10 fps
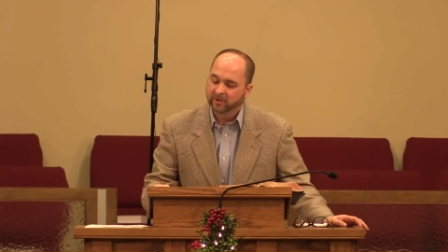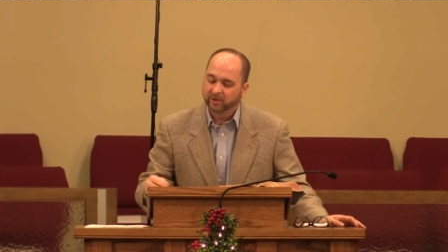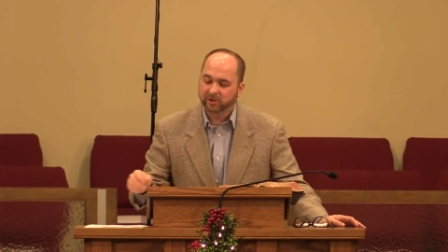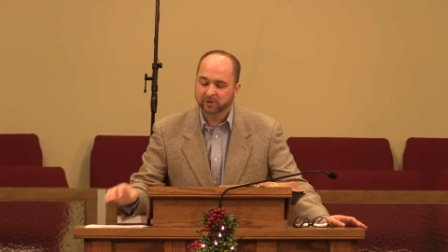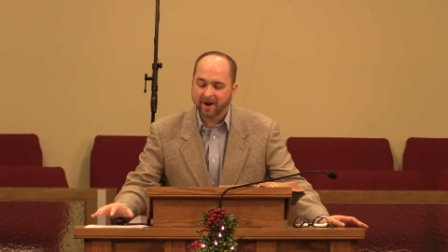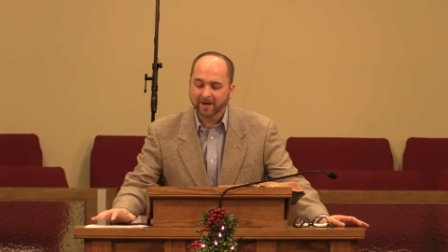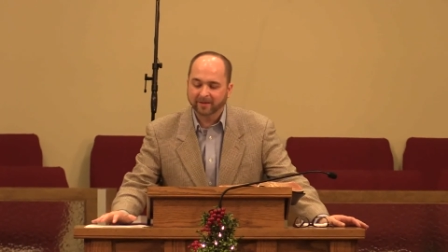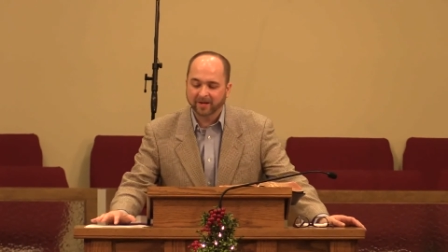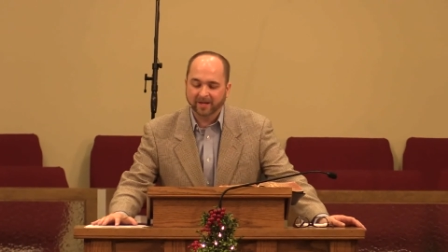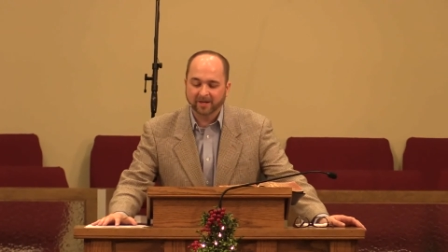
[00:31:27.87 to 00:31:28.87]

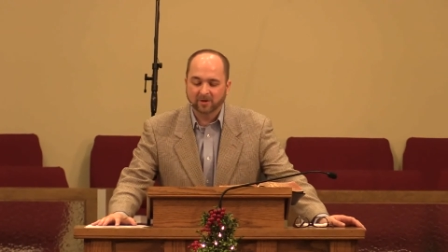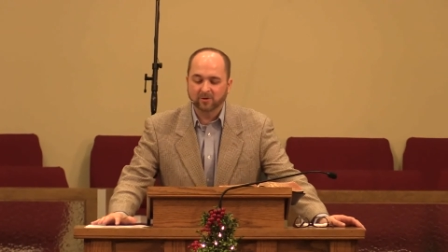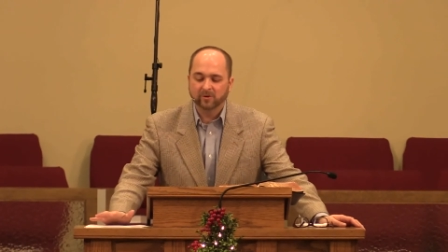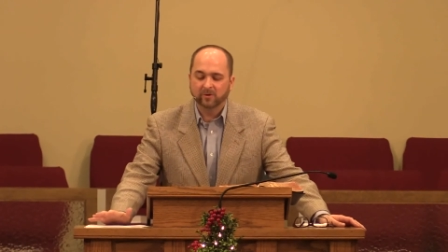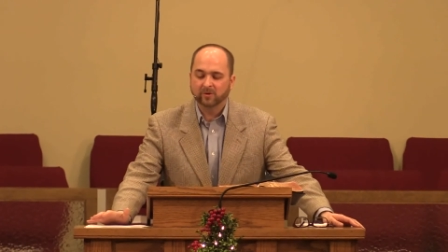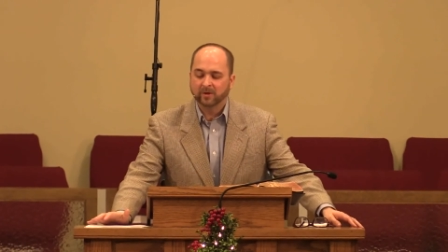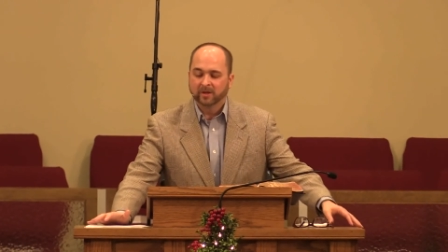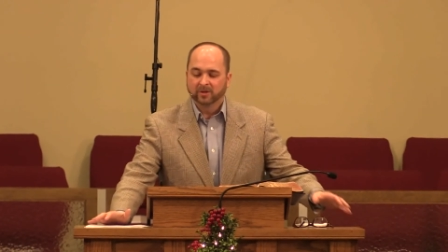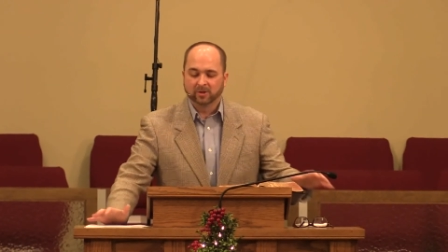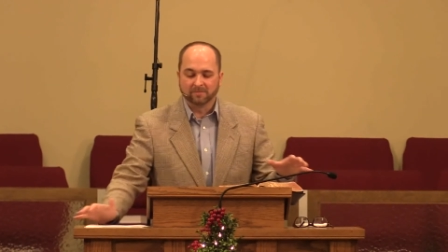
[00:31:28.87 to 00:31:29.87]
strengthening you
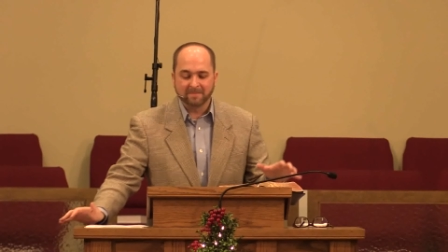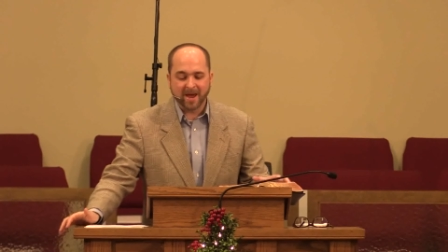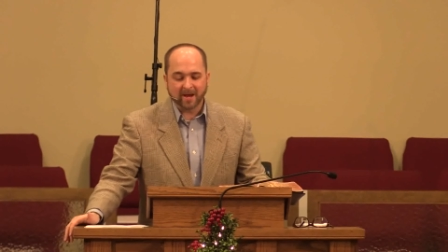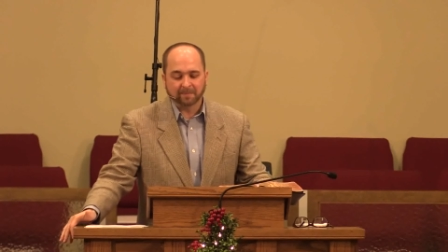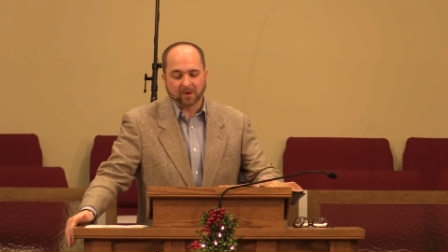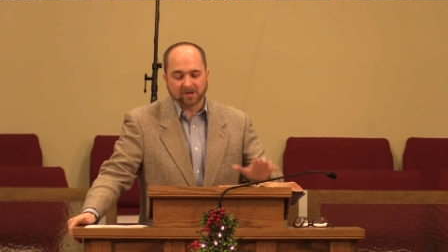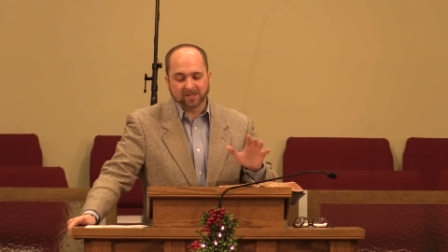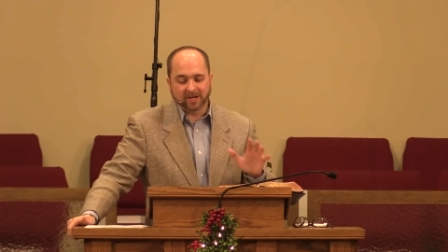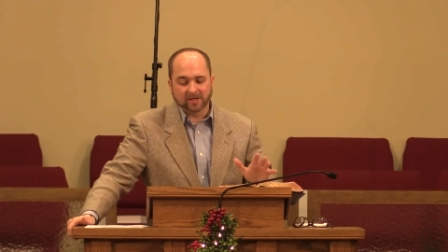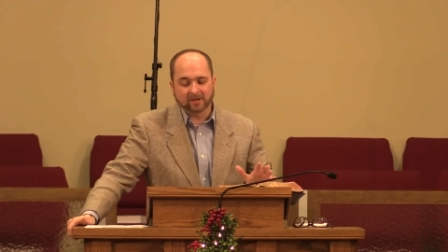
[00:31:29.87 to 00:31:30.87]
to make
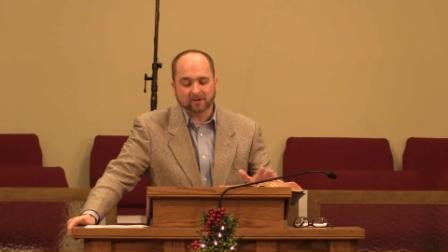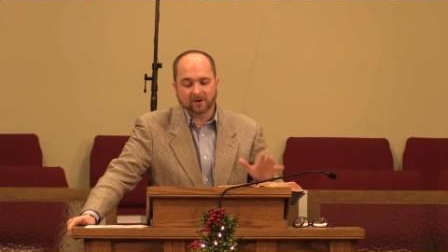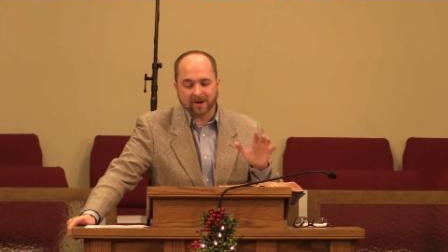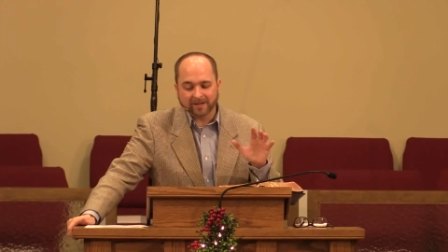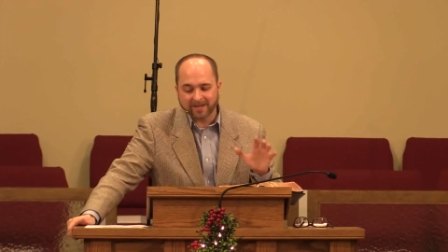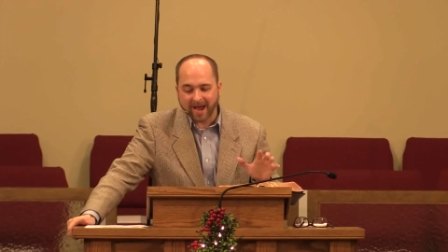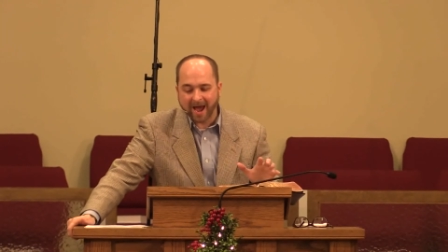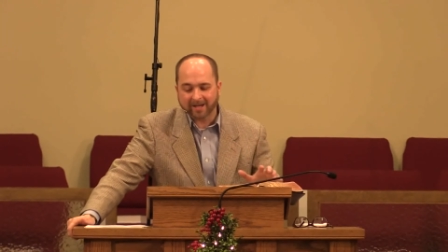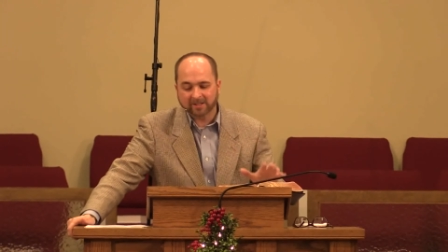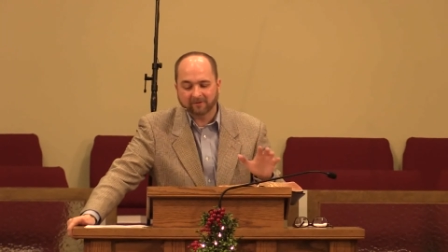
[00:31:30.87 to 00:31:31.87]
particular
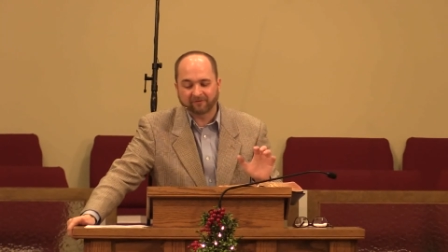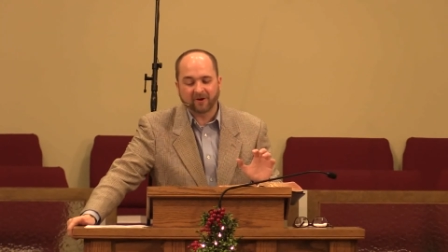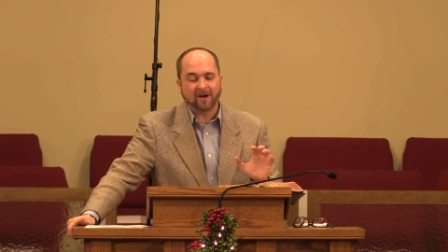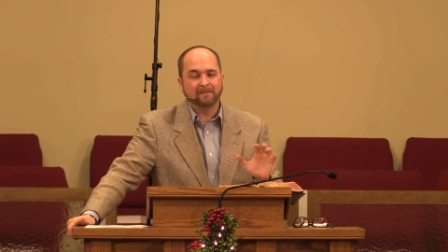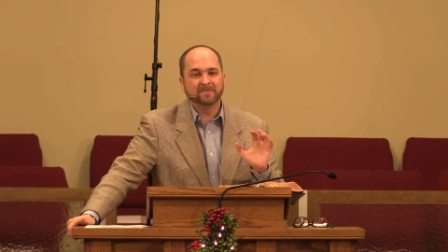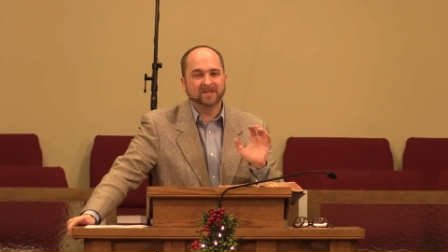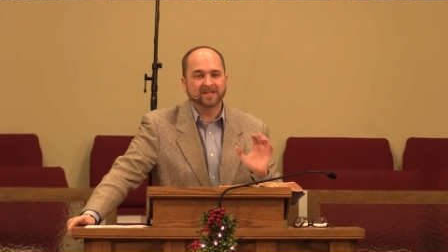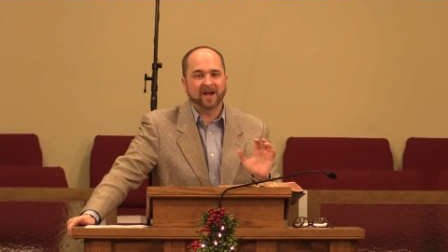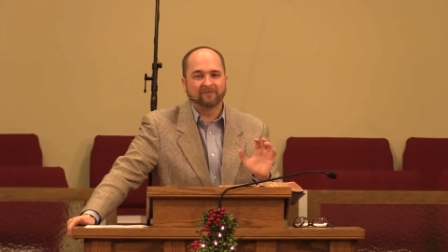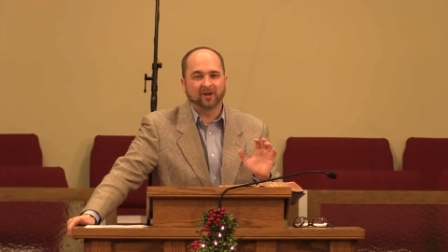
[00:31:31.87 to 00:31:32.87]
attacks from the
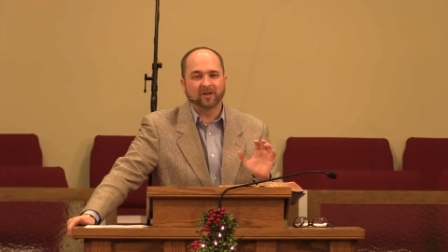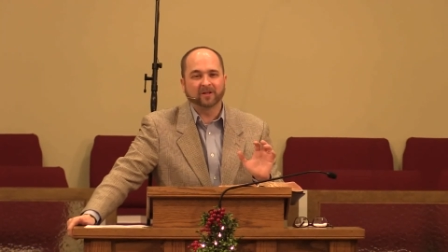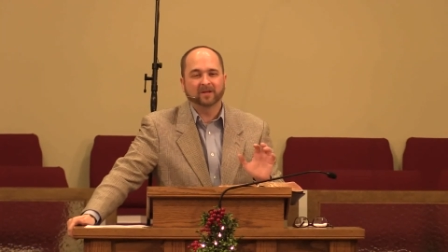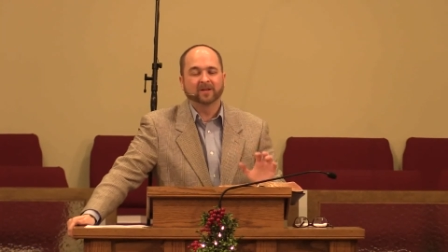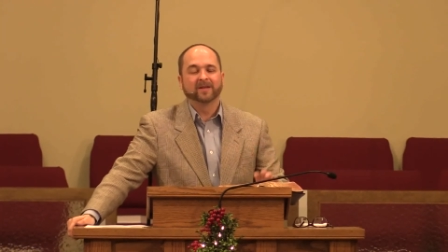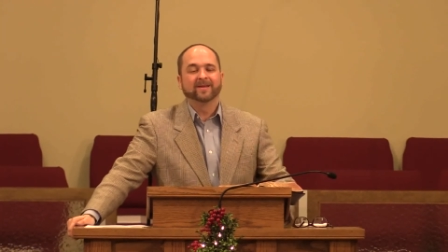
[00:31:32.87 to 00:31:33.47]
devil